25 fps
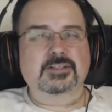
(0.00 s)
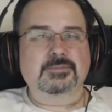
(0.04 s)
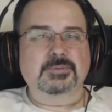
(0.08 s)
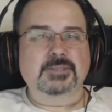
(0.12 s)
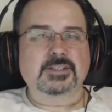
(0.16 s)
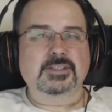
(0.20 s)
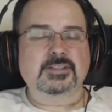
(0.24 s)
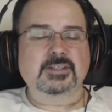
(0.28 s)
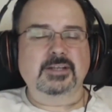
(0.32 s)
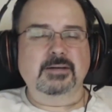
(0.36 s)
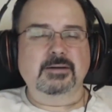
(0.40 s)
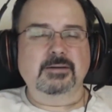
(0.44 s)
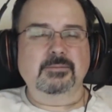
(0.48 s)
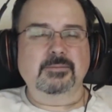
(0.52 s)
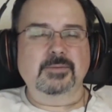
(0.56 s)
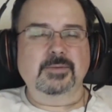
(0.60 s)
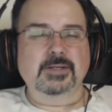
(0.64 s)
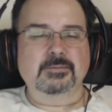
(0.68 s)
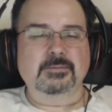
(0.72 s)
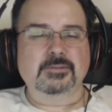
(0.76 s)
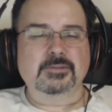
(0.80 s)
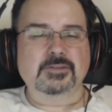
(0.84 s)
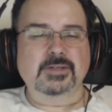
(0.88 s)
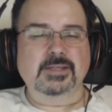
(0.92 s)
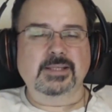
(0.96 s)
But
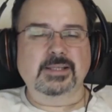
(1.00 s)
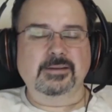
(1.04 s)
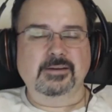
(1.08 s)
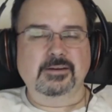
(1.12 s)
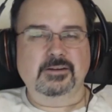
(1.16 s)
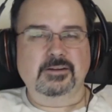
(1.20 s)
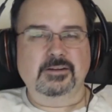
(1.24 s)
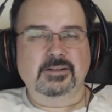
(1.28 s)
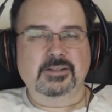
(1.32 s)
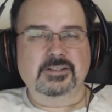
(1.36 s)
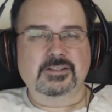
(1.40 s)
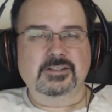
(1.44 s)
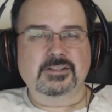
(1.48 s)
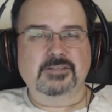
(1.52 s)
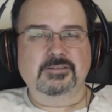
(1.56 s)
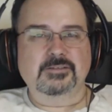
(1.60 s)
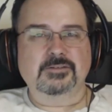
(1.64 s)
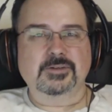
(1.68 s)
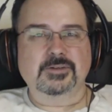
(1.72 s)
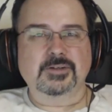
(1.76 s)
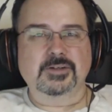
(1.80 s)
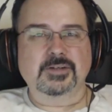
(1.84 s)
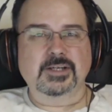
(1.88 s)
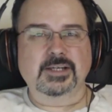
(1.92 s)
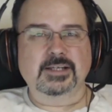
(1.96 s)
when I'm doing the early
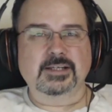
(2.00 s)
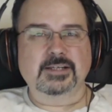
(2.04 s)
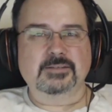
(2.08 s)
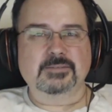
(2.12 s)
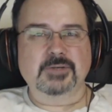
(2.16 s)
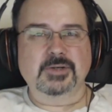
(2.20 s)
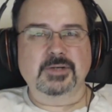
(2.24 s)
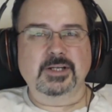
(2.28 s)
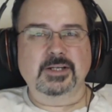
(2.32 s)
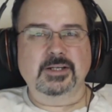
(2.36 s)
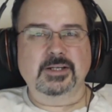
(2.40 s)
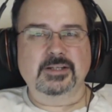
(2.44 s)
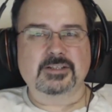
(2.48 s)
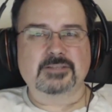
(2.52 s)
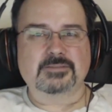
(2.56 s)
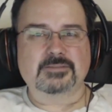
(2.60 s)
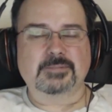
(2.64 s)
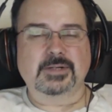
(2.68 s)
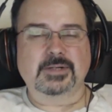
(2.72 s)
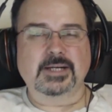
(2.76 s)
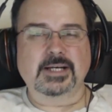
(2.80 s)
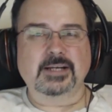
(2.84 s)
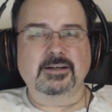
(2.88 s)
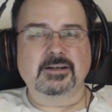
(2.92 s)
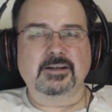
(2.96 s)
shift, when I get my
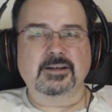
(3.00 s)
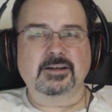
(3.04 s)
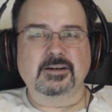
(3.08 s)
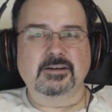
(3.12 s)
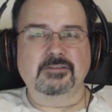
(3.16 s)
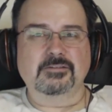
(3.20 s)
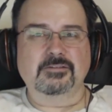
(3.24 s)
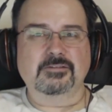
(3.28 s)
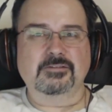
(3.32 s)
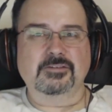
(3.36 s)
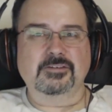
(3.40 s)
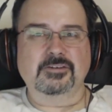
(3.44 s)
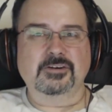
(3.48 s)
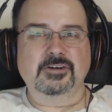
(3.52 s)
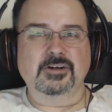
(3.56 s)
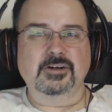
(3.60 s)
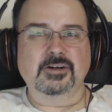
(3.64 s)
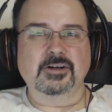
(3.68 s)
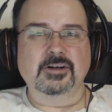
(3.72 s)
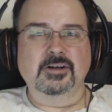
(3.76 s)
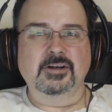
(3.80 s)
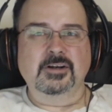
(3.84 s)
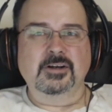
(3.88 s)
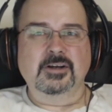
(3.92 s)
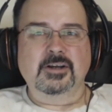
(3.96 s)
lunch break, I go
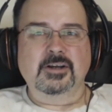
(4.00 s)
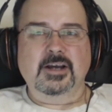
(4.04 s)
for a